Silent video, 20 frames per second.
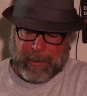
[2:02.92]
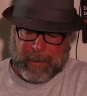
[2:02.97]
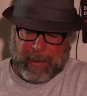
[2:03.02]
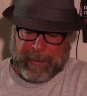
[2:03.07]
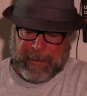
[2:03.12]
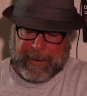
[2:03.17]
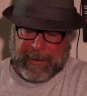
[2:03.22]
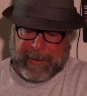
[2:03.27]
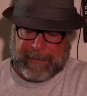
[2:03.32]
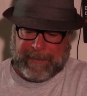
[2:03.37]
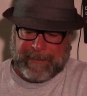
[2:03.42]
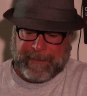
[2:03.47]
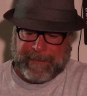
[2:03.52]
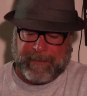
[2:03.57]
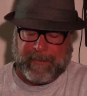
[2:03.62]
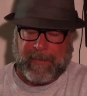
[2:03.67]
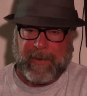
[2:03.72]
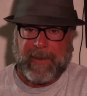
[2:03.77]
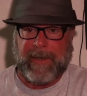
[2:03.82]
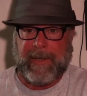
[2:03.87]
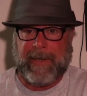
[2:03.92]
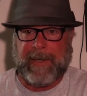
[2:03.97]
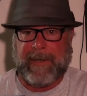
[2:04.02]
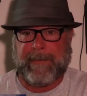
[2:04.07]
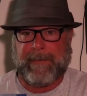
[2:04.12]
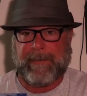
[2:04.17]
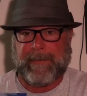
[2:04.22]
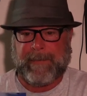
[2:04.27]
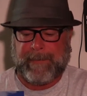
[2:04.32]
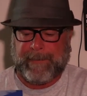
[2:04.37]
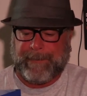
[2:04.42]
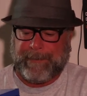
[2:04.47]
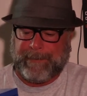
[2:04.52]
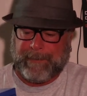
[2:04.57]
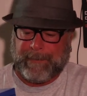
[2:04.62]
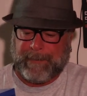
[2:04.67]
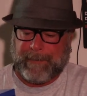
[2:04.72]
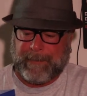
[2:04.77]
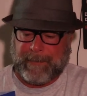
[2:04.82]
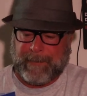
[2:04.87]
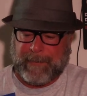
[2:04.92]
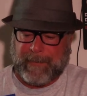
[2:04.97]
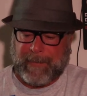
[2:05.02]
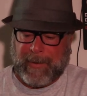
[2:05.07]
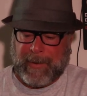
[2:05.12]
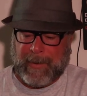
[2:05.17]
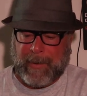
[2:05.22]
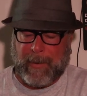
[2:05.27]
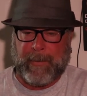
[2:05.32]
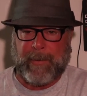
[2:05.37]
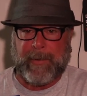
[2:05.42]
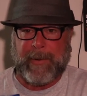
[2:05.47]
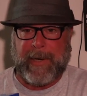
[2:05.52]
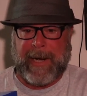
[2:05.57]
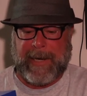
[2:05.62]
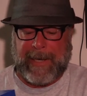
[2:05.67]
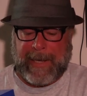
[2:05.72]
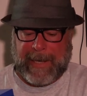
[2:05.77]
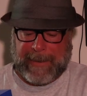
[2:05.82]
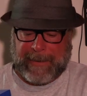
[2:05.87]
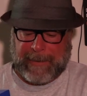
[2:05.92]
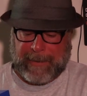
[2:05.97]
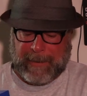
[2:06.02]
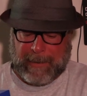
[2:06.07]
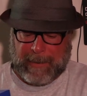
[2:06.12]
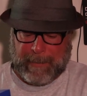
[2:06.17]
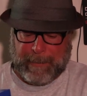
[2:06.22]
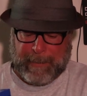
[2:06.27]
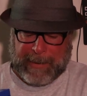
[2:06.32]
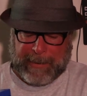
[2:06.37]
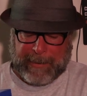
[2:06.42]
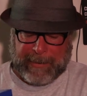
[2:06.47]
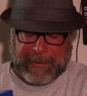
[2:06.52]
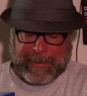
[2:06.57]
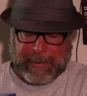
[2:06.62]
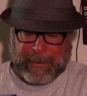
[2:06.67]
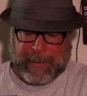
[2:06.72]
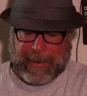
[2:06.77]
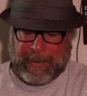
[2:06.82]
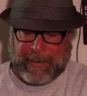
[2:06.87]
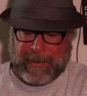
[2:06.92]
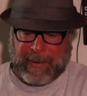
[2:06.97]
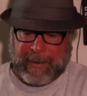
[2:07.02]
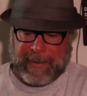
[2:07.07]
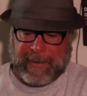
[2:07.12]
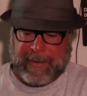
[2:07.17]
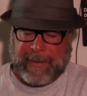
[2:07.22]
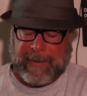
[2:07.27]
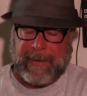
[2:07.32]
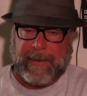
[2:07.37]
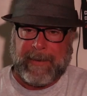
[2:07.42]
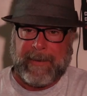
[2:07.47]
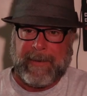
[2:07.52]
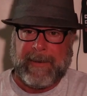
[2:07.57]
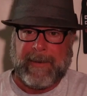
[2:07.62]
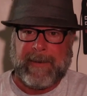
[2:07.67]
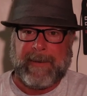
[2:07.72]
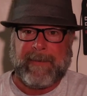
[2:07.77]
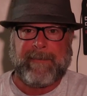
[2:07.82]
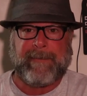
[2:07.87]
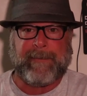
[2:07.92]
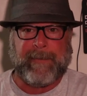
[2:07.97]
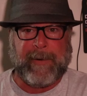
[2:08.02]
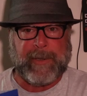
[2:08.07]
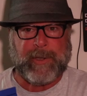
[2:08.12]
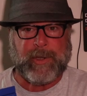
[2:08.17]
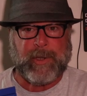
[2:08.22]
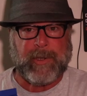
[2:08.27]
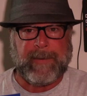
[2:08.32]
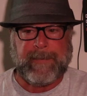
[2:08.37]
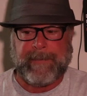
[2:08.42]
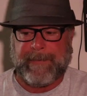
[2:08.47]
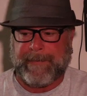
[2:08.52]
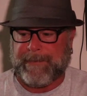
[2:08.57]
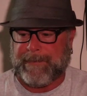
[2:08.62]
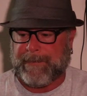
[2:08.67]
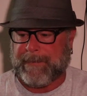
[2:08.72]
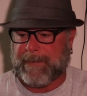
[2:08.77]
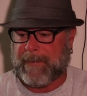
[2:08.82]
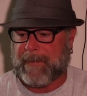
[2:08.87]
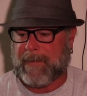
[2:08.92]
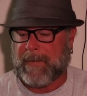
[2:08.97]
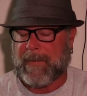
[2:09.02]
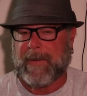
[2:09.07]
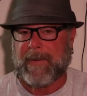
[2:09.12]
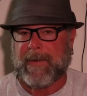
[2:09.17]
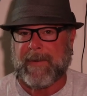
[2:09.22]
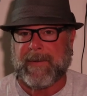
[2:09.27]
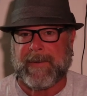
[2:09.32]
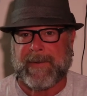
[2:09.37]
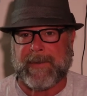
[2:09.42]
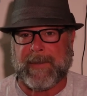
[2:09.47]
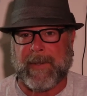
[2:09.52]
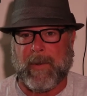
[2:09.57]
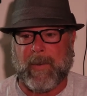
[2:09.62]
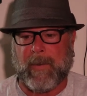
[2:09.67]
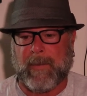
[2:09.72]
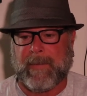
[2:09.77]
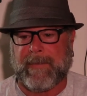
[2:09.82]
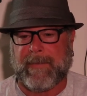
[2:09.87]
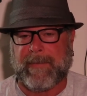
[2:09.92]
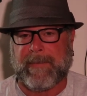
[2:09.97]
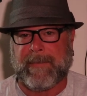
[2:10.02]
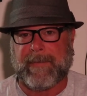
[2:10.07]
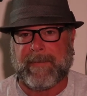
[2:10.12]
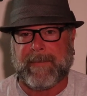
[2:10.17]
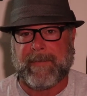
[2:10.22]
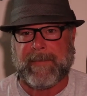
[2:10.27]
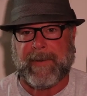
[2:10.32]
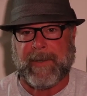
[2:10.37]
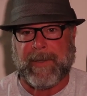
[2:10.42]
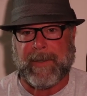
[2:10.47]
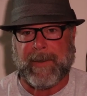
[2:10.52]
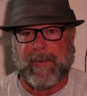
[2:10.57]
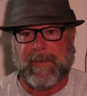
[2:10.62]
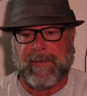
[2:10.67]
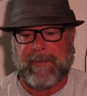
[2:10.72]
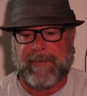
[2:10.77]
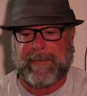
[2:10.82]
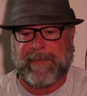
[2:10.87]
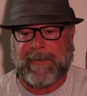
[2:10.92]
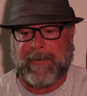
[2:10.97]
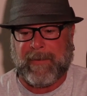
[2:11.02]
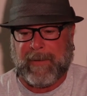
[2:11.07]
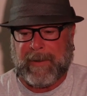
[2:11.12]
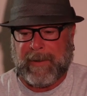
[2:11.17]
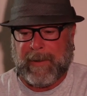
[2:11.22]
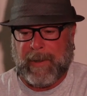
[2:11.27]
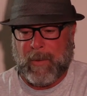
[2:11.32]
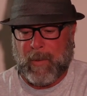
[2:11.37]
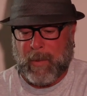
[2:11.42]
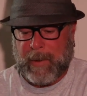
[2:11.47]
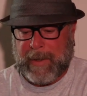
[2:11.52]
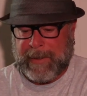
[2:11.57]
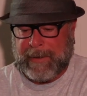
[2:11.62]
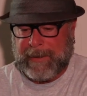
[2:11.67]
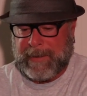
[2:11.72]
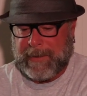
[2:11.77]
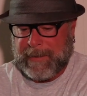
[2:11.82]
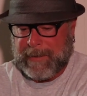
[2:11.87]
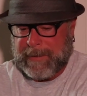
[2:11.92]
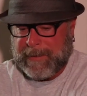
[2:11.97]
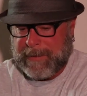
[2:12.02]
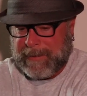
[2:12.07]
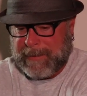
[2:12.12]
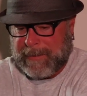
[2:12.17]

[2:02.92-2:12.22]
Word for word: put them in and, you know, they're not on uh, bearings or anything, friction. So, you know, fairly low end.